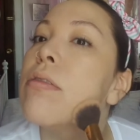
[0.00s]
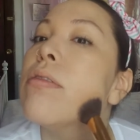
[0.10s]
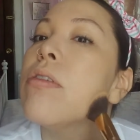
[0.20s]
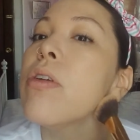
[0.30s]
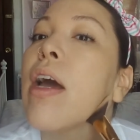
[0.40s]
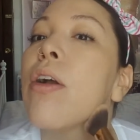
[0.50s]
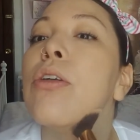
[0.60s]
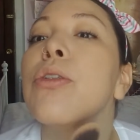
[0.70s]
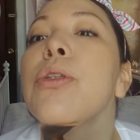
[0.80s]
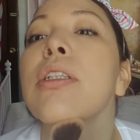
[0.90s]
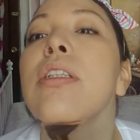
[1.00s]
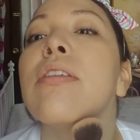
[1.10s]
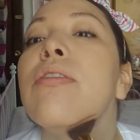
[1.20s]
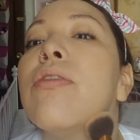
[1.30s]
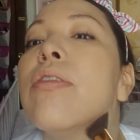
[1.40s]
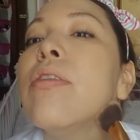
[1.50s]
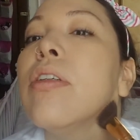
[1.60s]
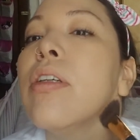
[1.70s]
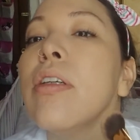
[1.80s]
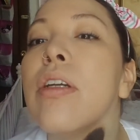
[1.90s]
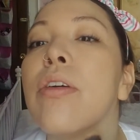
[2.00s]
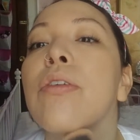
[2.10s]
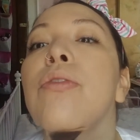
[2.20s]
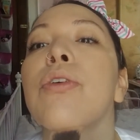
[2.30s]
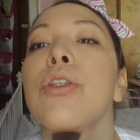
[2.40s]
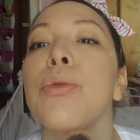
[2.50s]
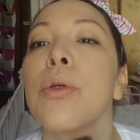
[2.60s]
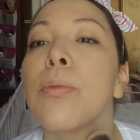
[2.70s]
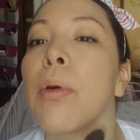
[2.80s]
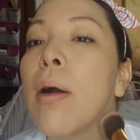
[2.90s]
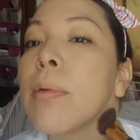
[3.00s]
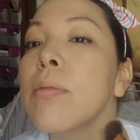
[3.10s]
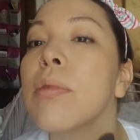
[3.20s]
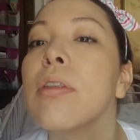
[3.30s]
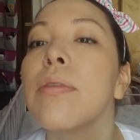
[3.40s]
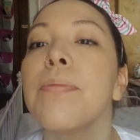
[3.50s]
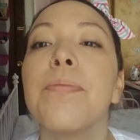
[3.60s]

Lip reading: you get all sorts of, you know, first world problems.